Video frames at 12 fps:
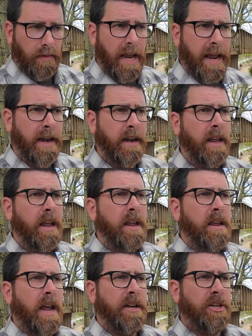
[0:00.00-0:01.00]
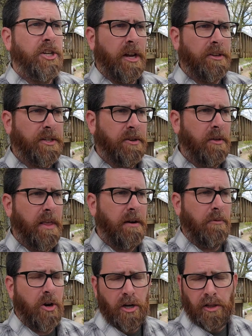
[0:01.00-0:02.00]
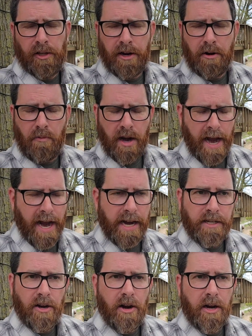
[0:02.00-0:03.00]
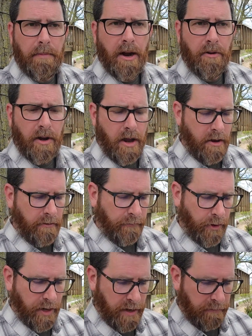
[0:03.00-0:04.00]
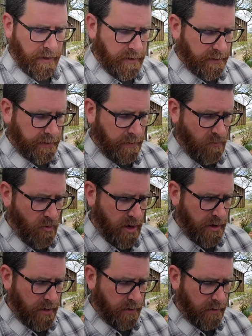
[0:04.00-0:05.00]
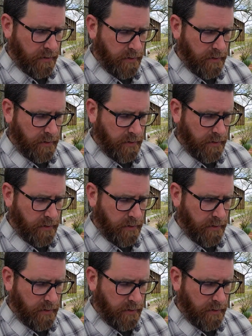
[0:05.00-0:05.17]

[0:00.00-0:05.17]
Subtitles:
And just so that we're clear, when I talk about forgiving someone,